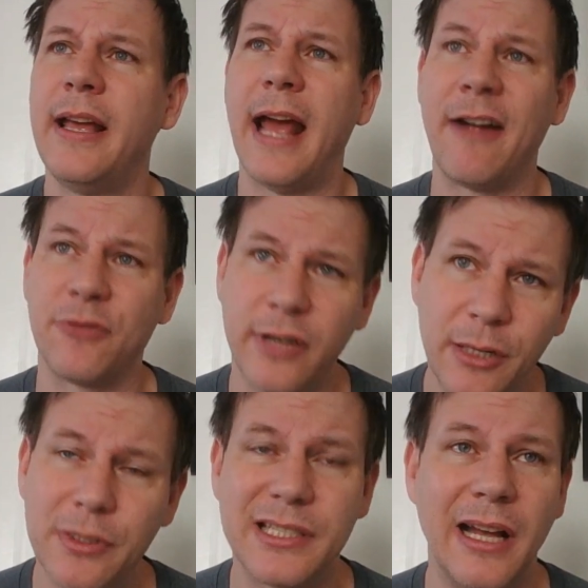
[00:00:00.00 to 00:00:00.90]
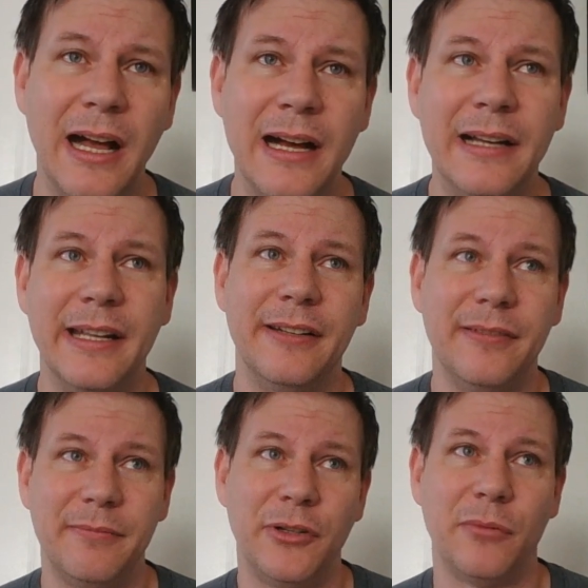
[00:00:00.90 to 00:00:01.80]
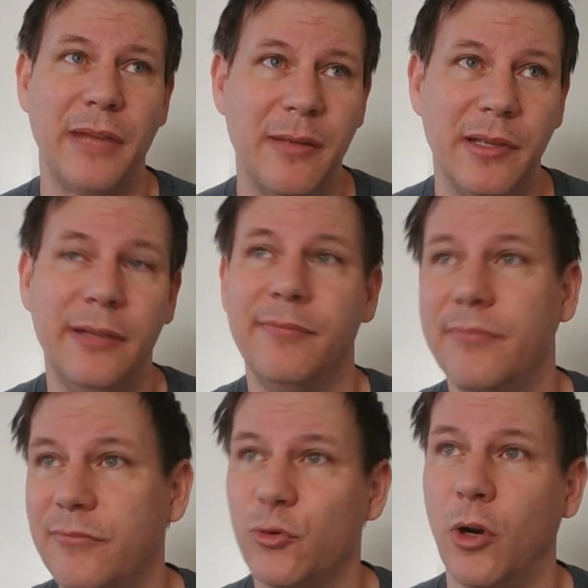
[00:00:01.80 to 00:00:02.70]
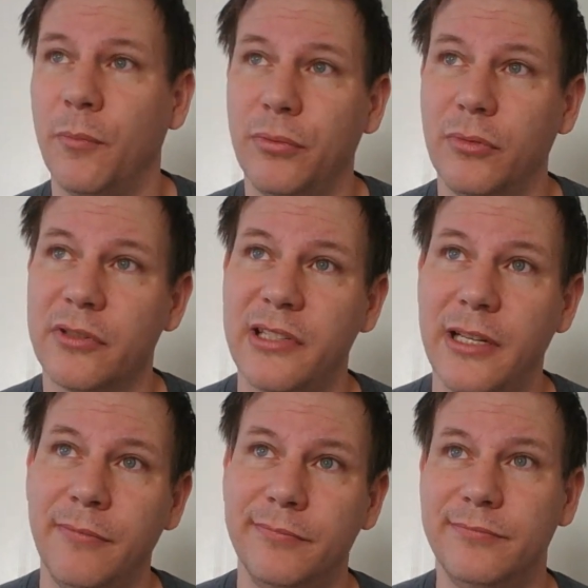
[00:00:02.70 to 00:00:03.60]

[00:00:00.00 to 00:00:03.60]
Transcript: after he was done, and, maybe Trump will see,